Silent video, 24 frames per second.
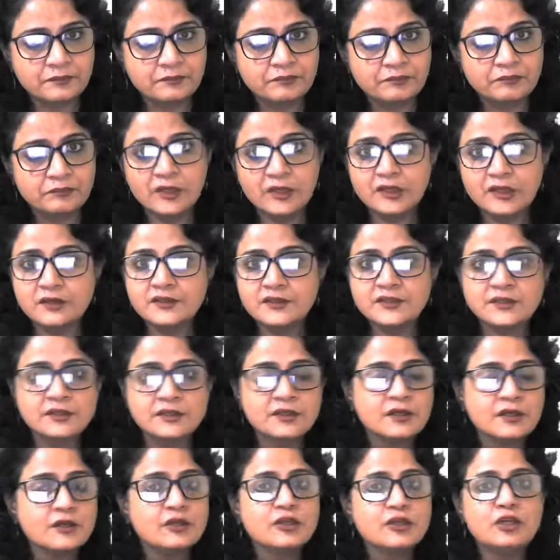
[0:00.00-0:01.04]

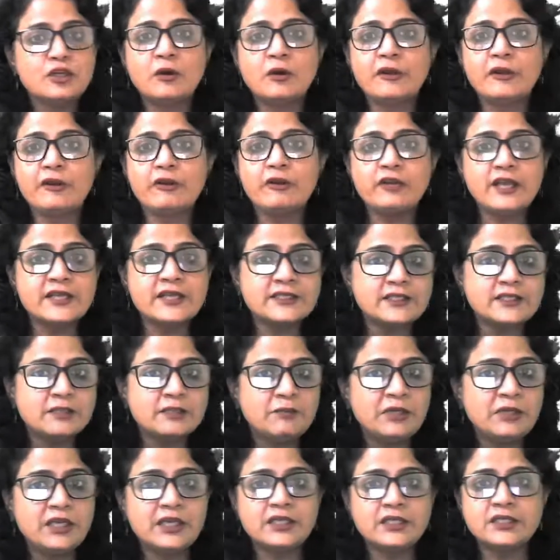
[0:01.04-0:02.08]
because you are not
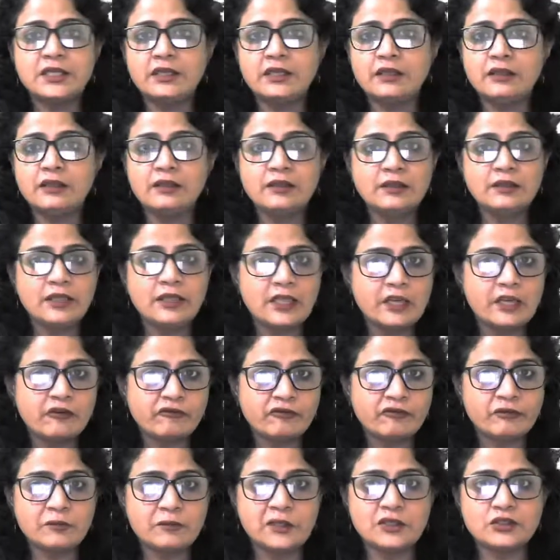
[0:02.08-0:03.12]
assimilating the
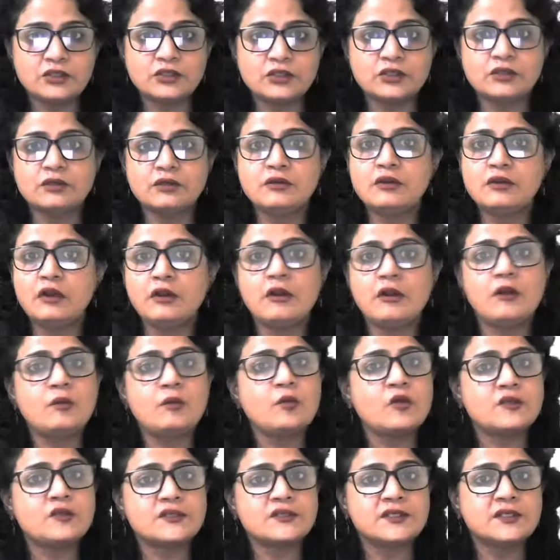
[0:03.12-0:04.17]
information, you are not
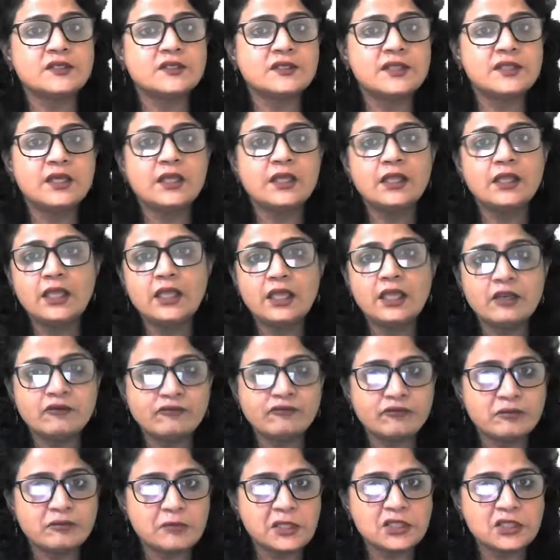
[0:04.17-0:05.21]
processing the
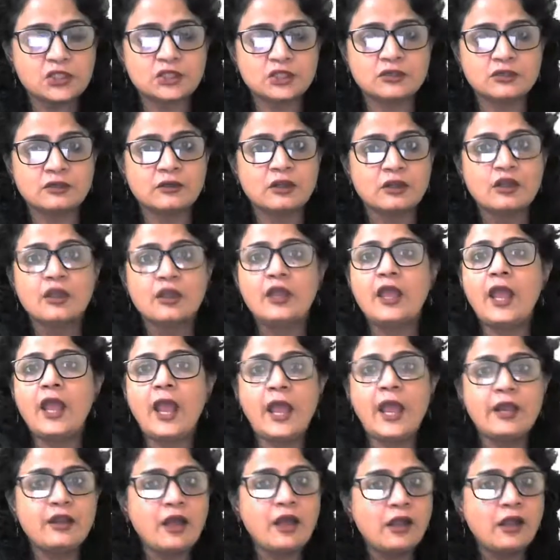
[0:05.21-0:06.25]
information.
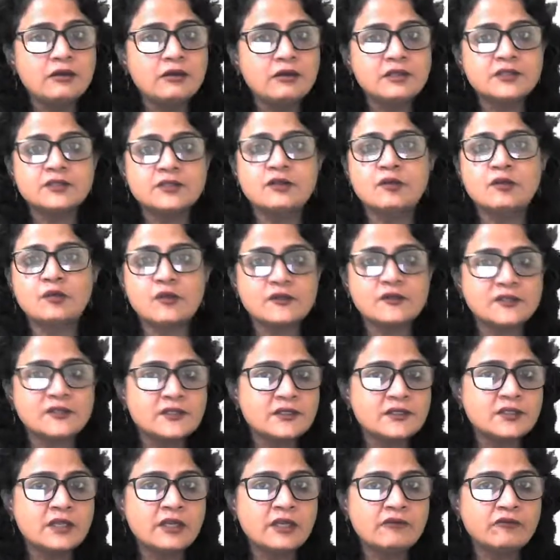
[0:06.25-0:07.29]
And unless you
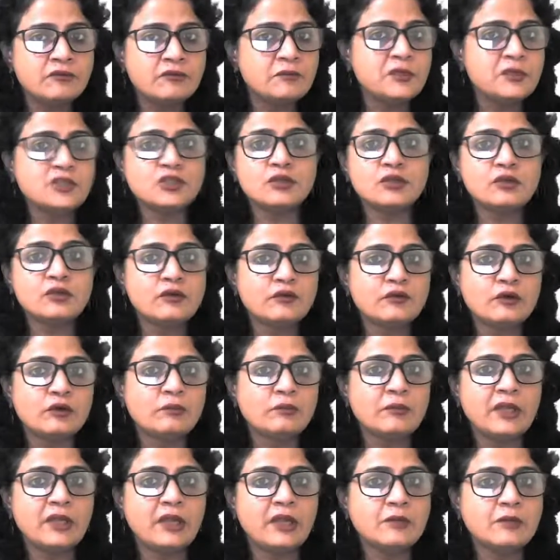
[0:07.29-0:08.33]
process the information, you won't
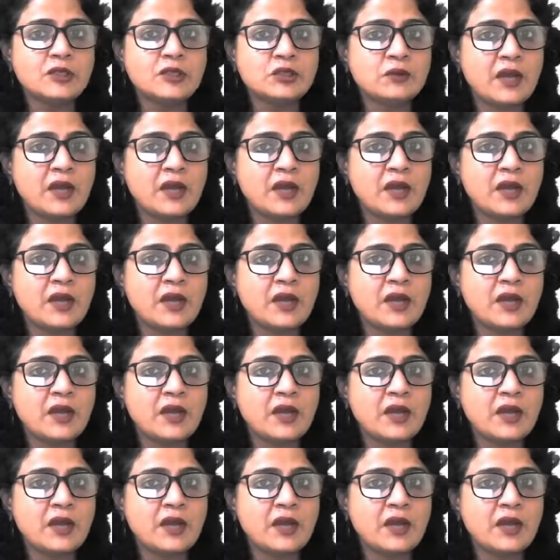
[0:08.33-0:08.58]
be able to